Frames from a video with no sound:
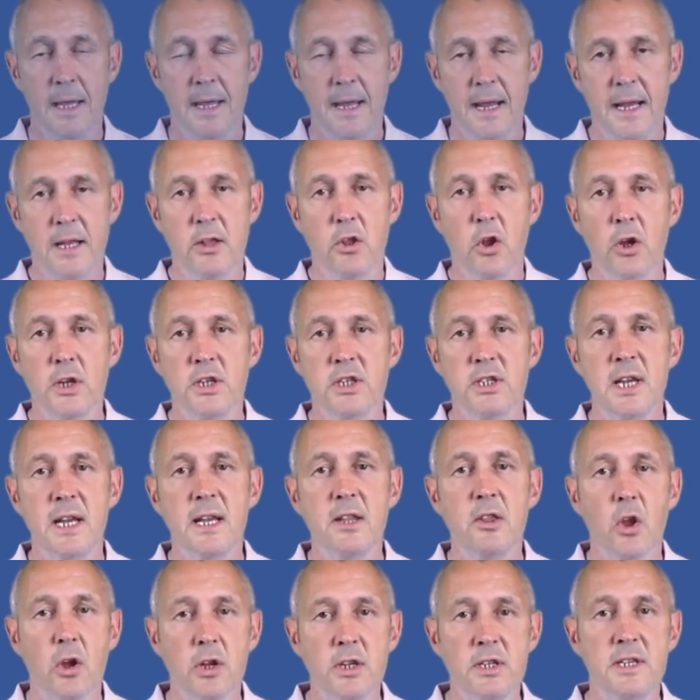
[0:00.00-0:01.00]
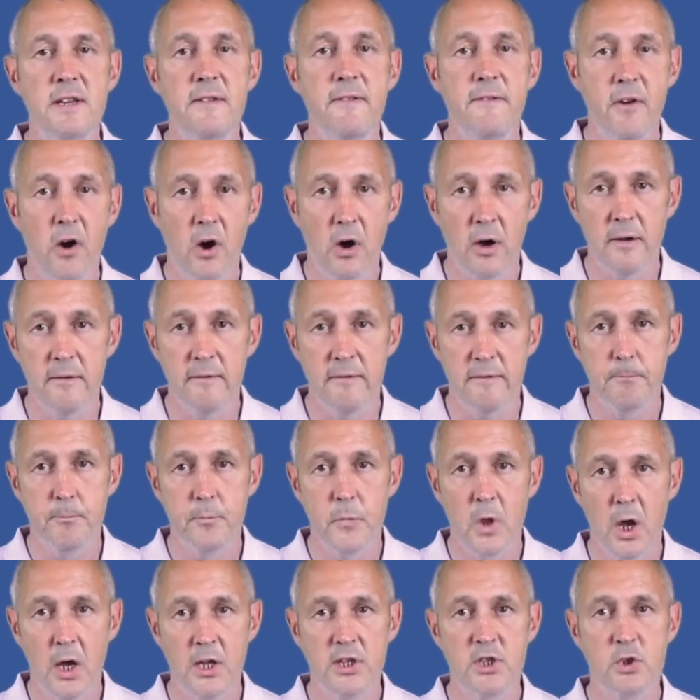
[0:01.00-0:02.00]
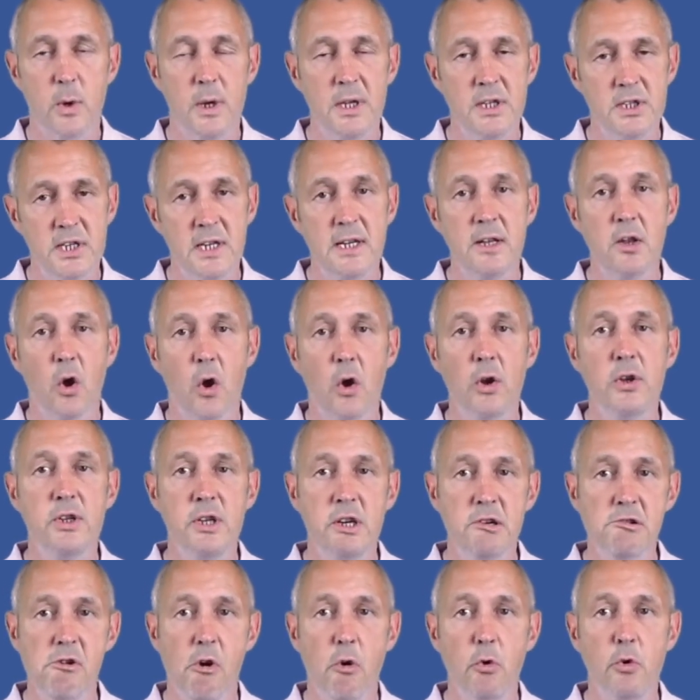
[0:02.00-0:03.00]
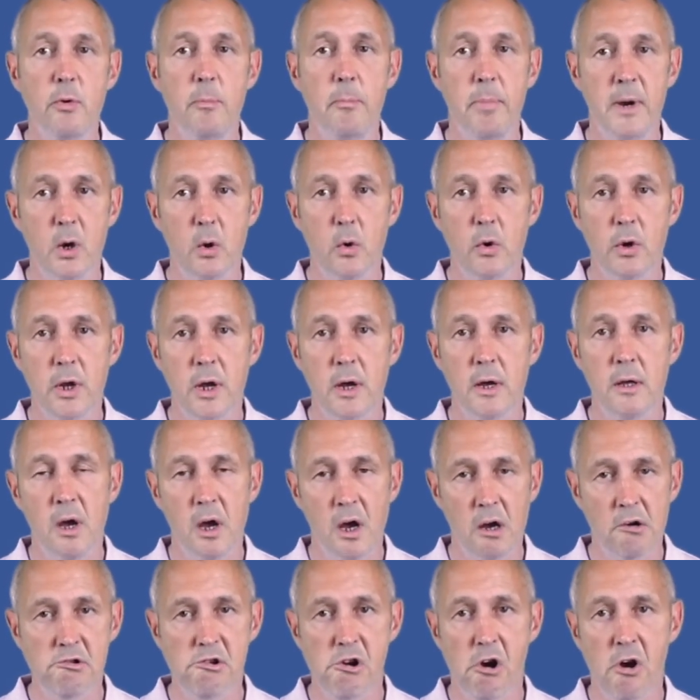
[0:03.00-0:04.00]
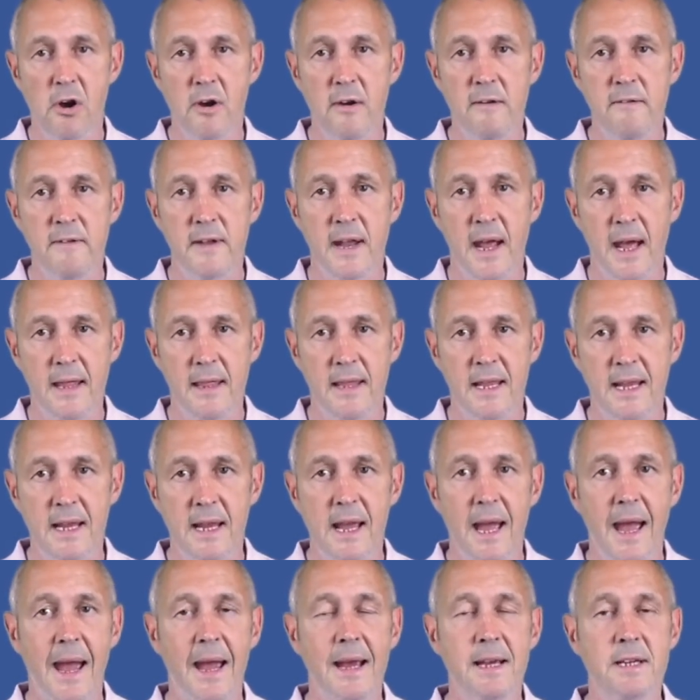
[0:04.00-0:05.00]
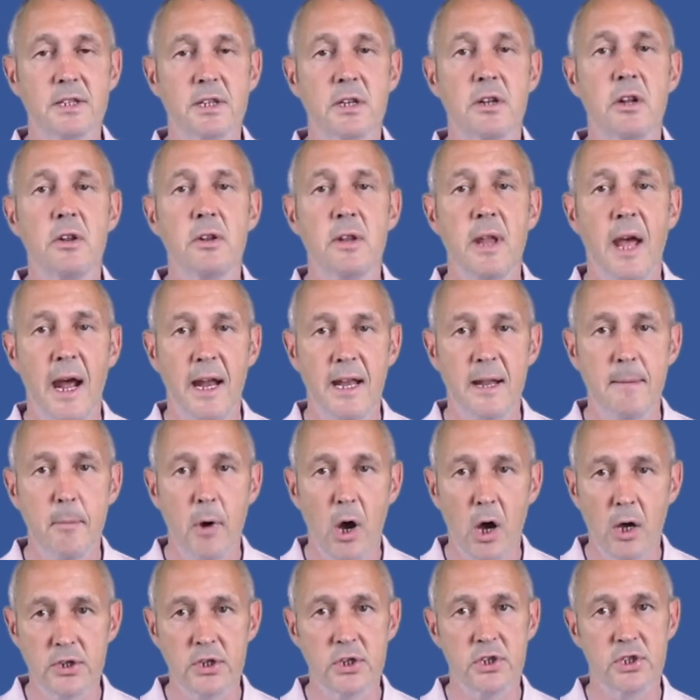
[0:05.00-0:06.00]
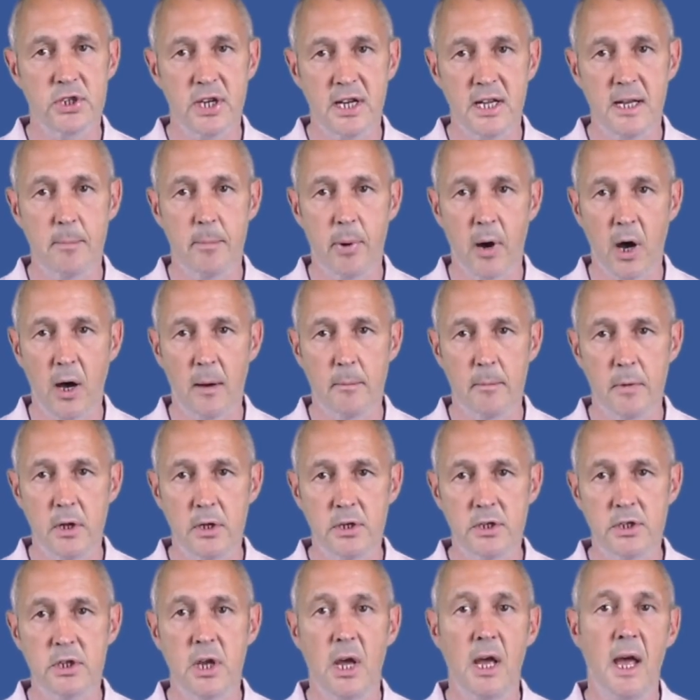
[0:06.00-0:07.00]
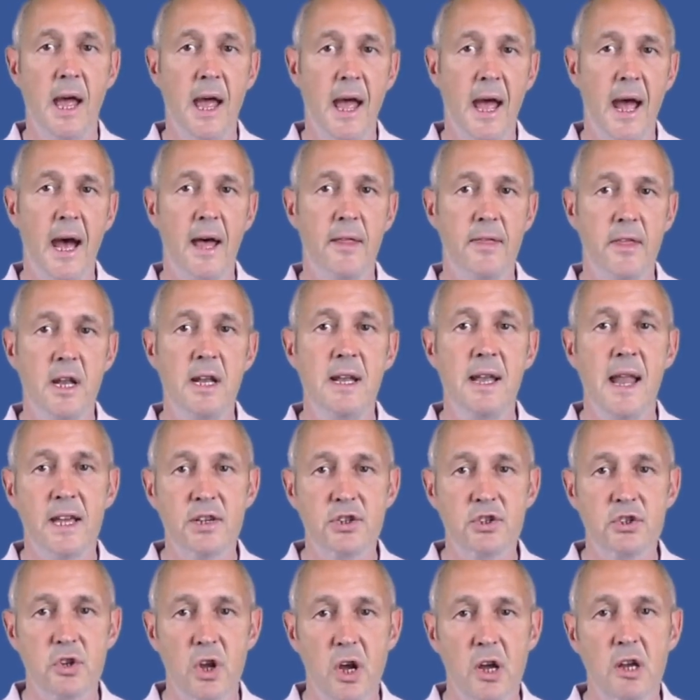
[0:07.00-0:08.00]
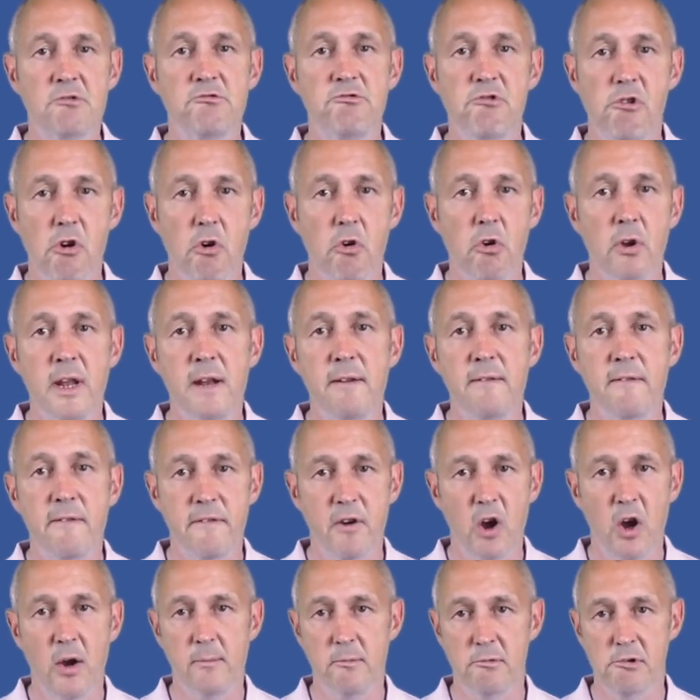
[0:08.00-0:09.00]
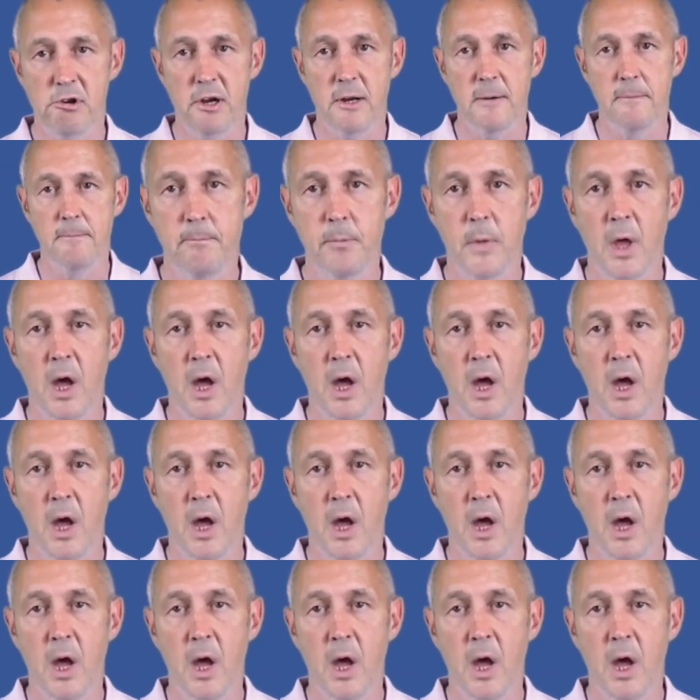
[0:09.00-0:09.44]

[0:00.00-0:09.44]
In 1995, a 29-year-old builder arrived at the Accident and Emergency Department at the Leicester Royal Infirmary